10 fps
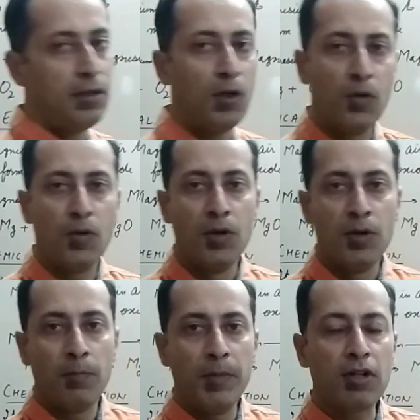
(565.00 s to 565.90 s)

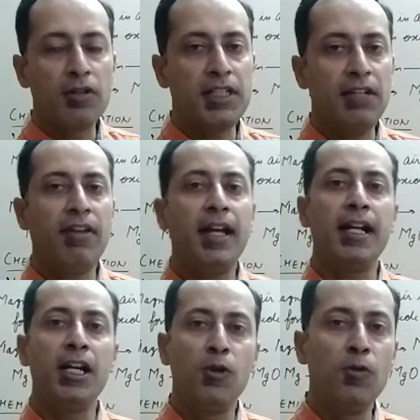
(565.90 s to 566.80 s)
No, because if I
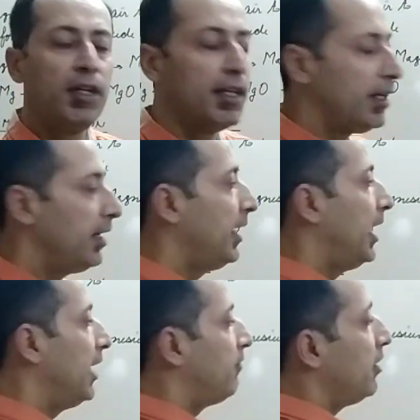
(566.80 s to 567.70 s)
write 2 here,
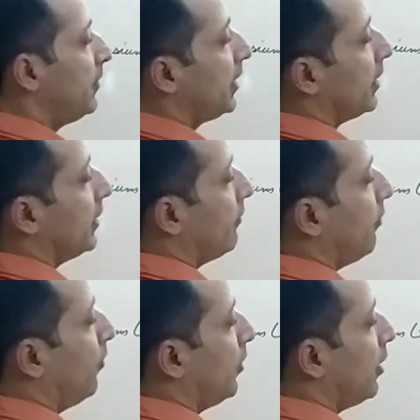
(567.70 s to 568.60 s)
it will be the
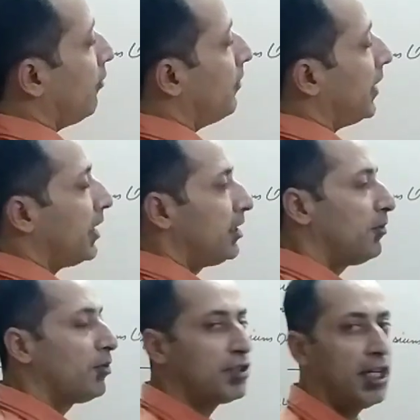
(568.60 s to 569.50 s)
formula of
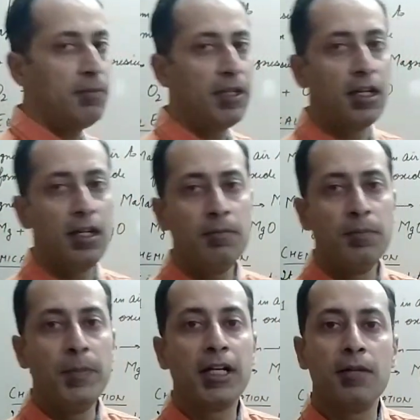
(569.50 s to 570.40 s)
magnesium oxide
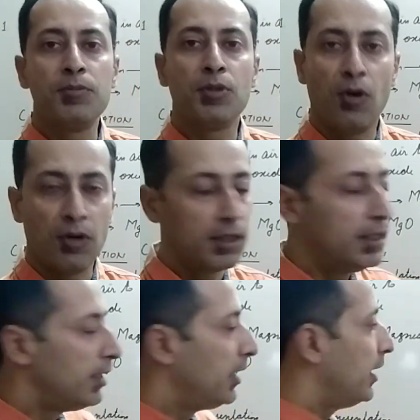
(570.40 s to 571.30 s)
becomes
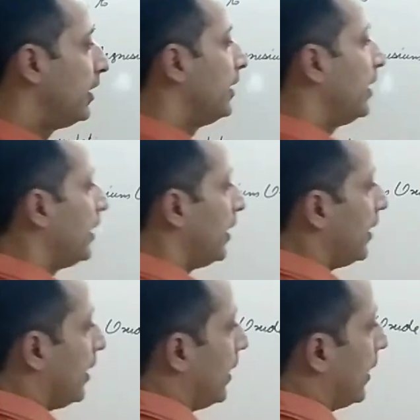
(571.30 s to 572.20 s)
wrong.
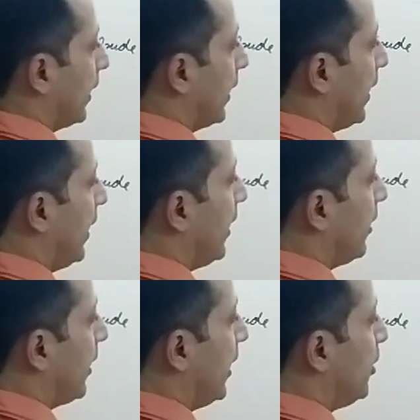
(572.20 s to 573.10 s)
Can
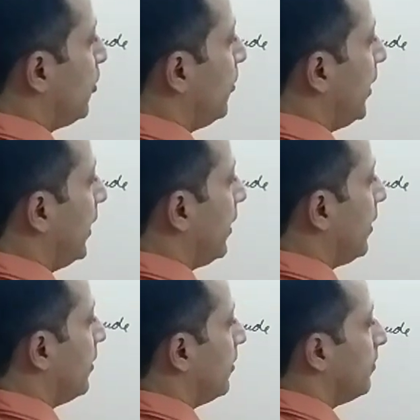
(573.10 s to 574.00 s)
I write 2 here?